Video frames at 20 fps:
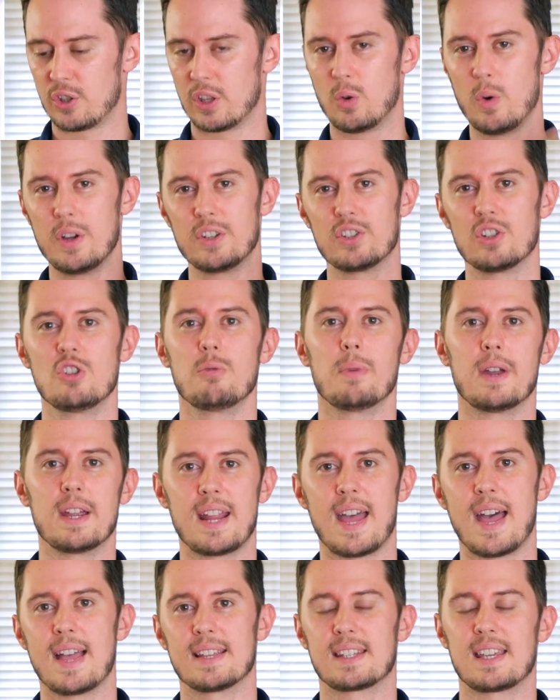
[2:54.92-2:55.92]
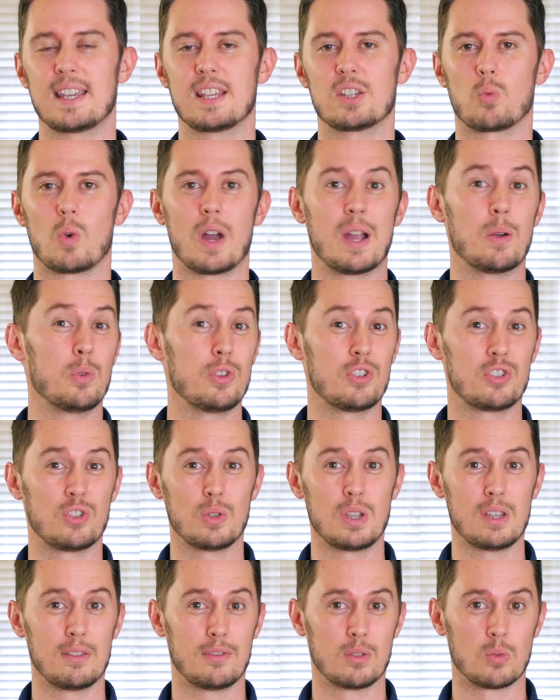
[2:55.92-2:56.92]
the question you might ask is, why would you
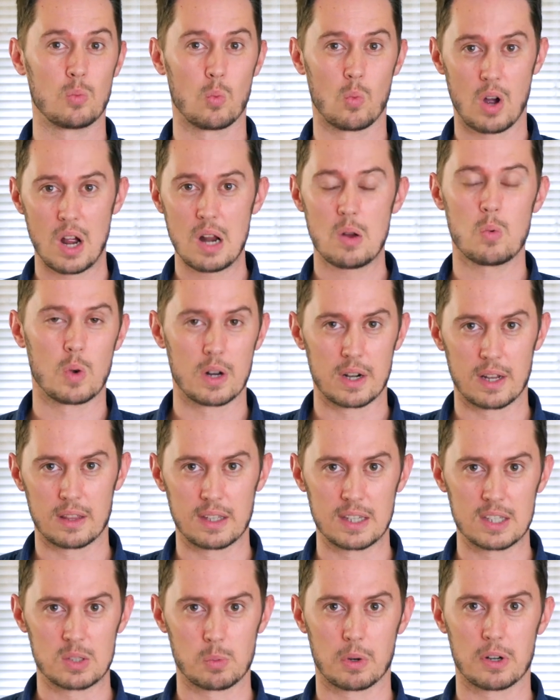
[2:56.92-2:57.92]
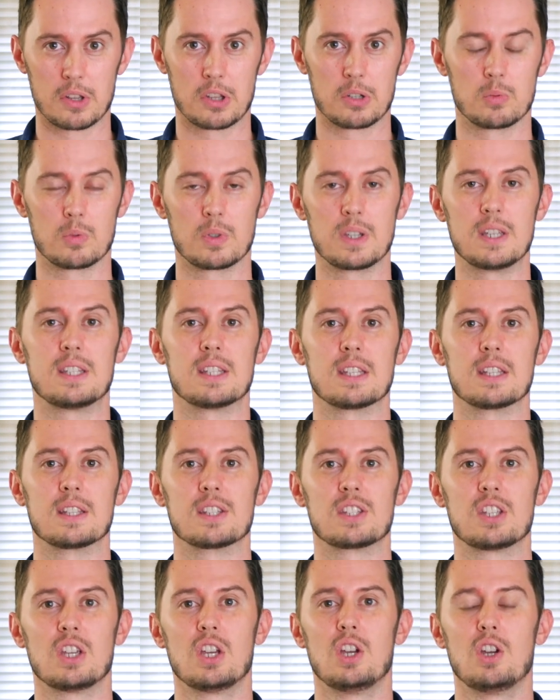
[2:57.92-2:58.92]
even want one of these? What are the
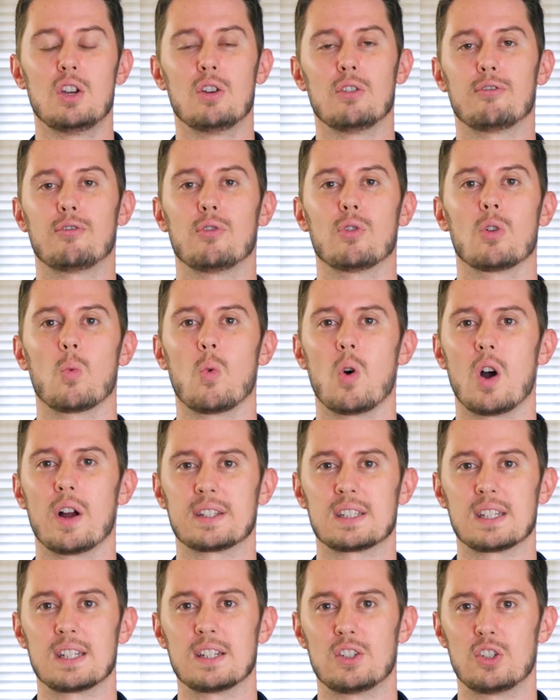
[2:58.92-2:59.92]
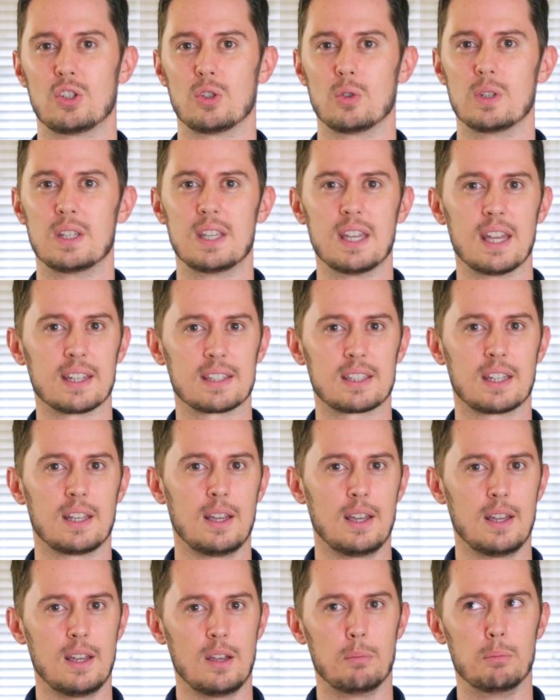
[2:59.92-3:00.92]
reasons for wanting to get
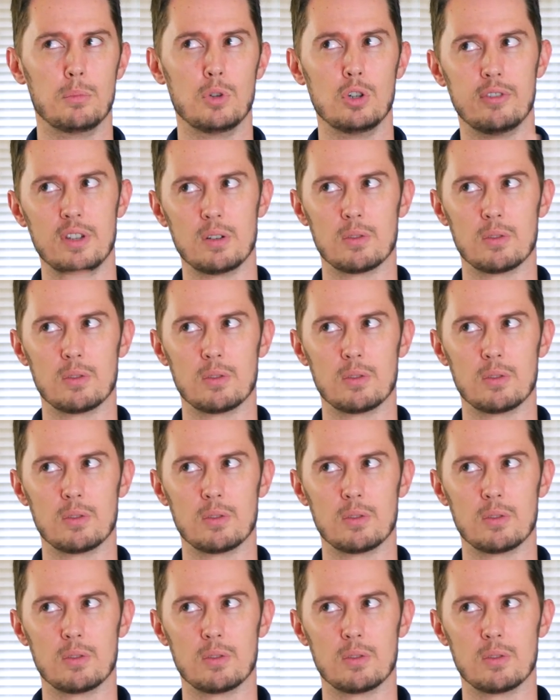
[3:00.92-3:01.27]
movie